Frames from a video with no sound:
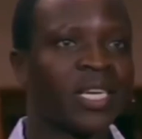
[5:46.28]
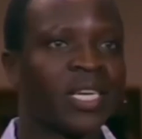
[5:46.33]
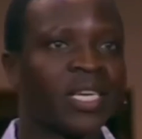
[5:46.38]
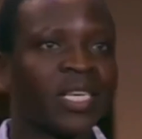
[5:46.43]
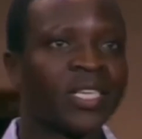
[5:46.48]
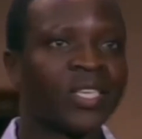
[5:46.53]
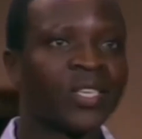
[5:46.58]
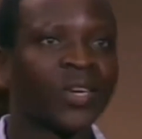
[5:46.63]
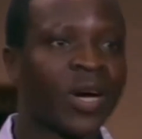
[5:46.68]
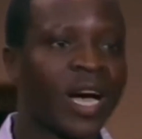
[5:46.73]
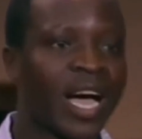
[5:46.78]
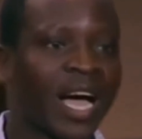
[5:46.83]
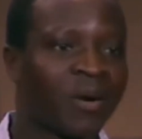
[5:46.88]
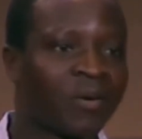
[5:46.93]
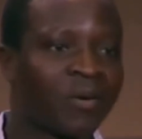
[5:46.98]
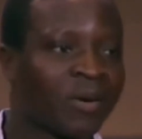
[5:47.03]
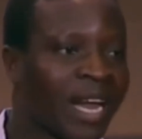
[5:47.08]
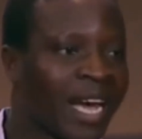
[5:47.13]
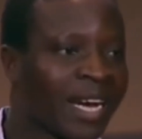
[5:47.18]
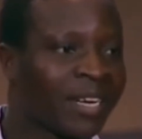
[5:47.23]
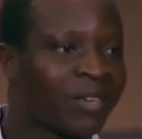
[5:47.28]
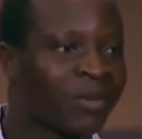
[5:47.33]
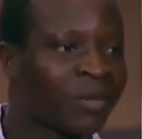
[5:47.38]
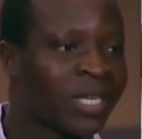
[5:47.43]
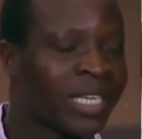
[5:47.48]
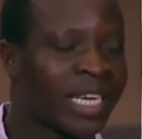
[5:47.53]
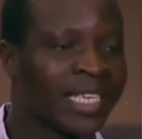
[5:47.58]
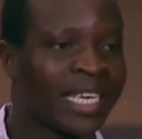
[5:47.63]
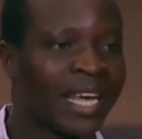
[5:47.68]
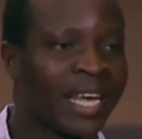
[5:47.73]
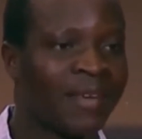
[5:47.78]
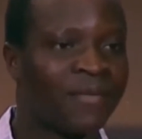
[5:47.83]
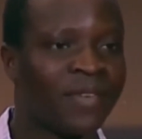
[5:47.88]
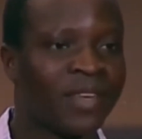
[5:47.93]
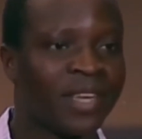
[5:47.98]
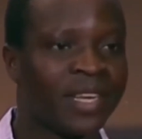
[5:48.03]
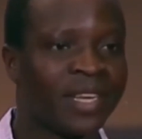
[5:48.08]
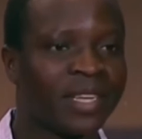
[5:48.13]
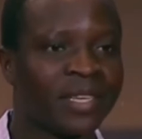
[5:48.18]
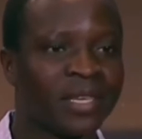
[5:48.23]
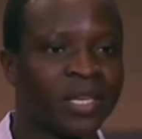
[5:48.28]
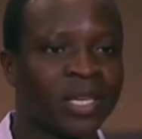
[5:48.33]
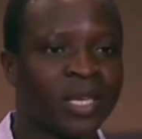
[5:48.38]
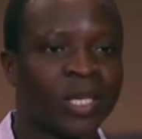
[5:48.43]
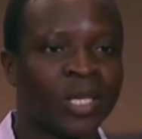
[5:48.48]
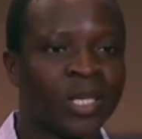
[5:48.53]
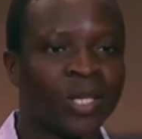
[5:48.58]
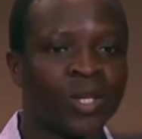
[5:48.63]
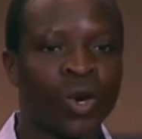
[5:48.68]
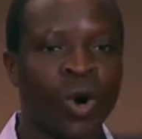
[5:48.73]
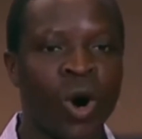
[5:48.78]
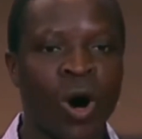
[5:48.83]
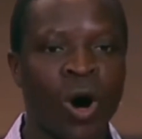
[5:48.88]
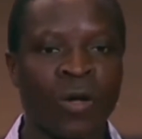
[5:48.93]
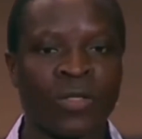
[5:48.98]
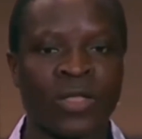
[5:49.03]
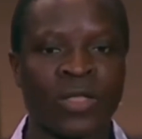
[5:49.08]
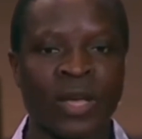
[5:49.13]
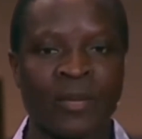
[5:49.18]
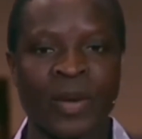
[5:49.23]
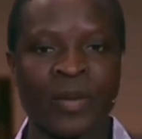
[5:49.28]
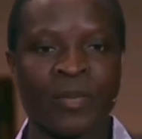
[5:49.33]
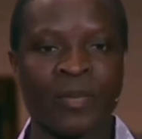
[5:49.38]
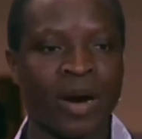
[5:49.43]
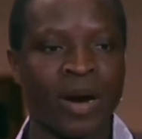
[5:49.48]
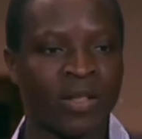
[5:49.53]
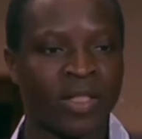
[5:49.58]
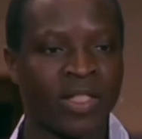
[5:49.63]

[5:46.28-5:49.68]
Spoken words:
So I would like to say something to all the people out